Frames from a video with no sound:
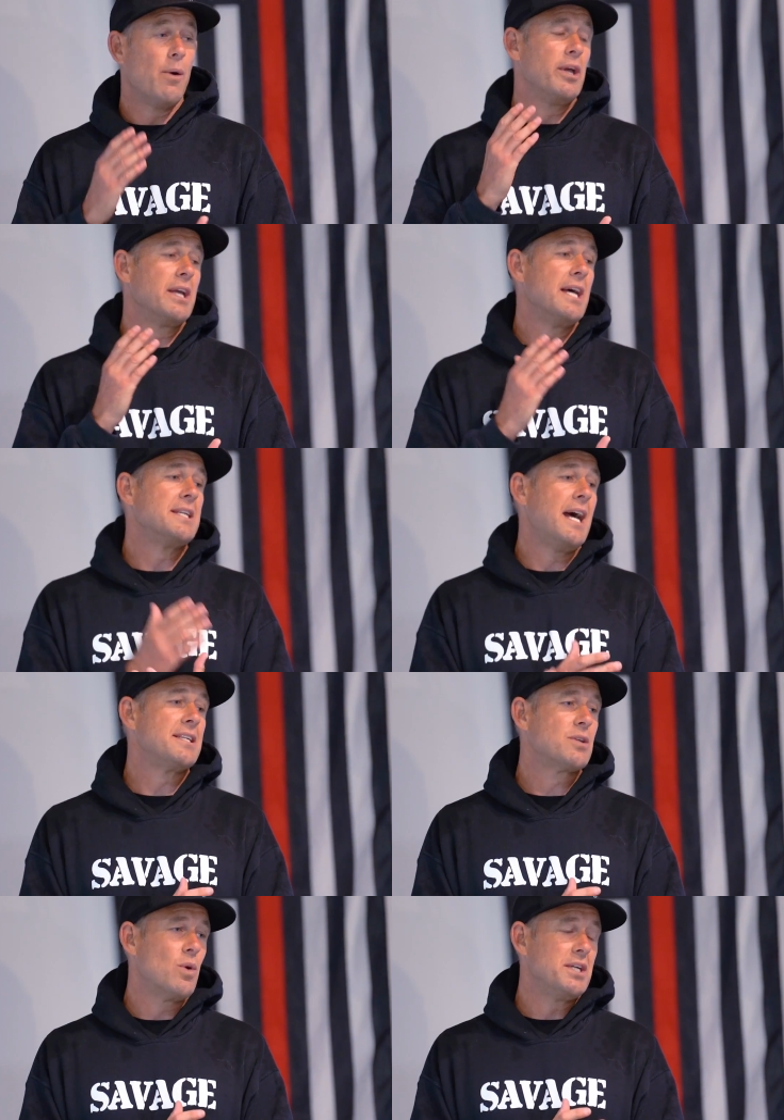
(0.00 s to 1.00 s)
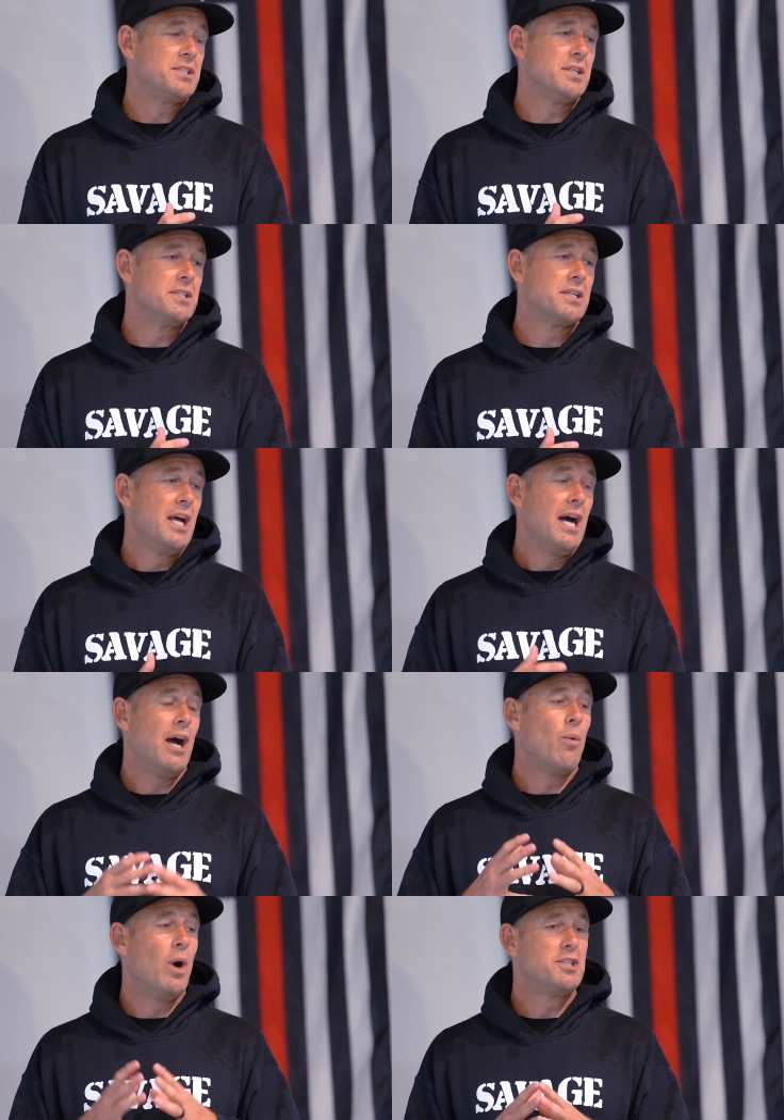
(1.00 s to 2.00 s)
And Josh is a
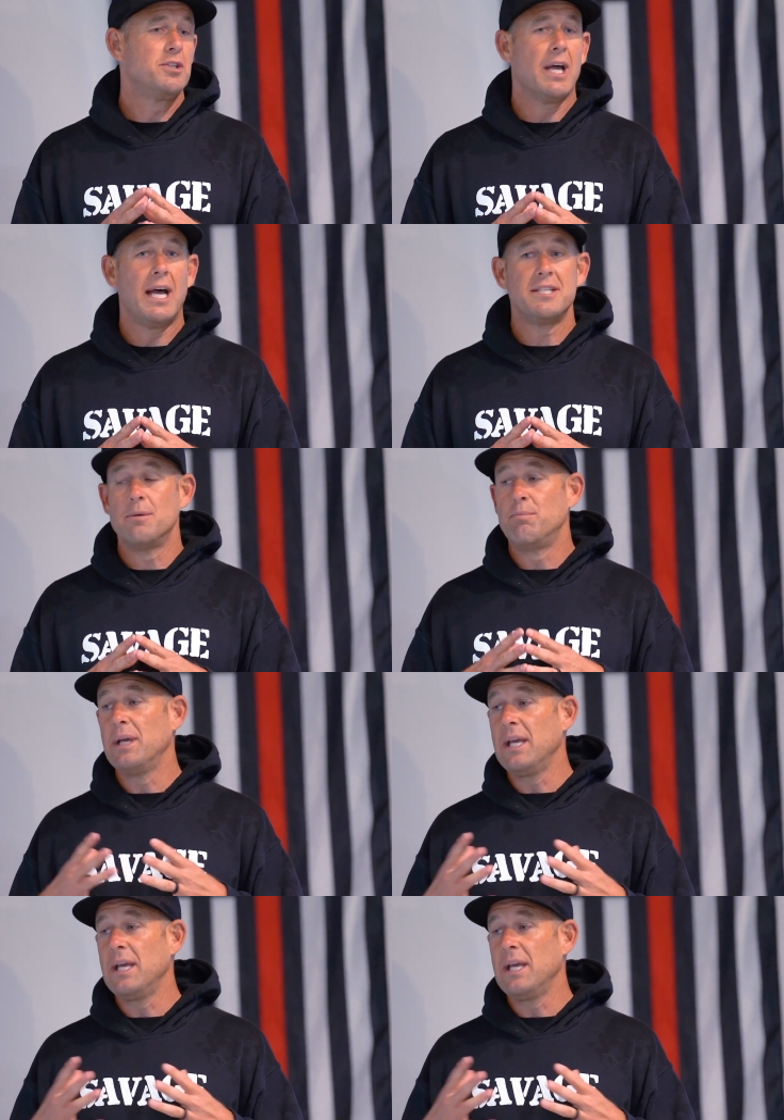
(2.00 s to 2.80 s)
very good teacher. He's very